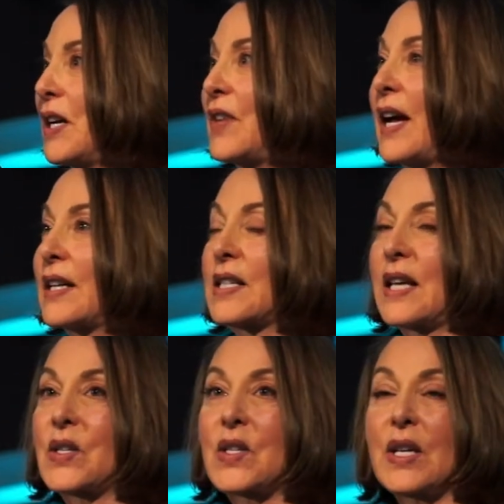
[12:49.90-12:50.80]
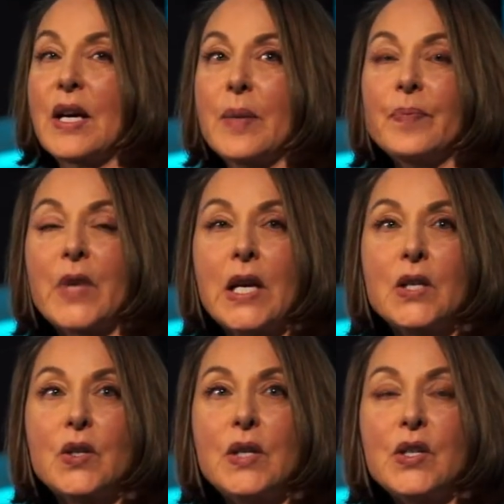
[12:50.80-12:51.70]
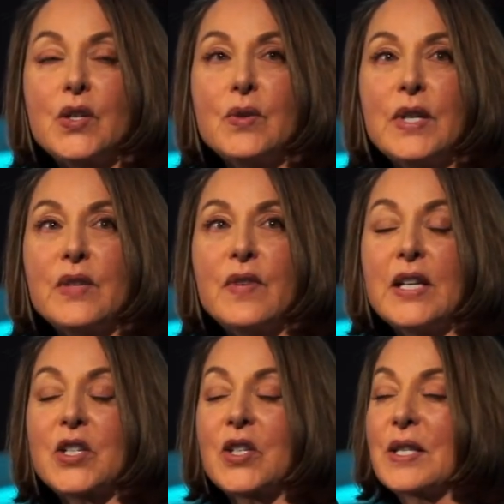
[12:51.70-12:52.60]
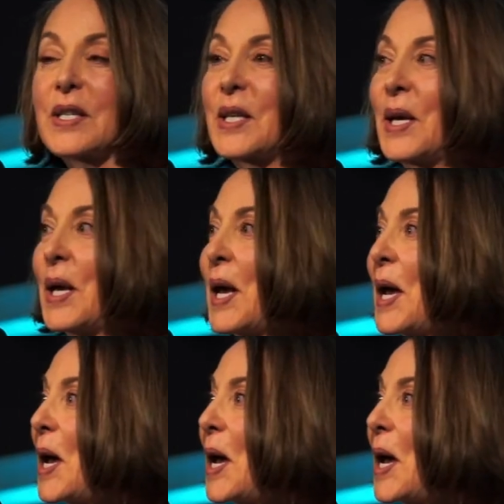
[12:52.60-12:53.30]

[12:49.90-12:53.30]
have access to these new innovations.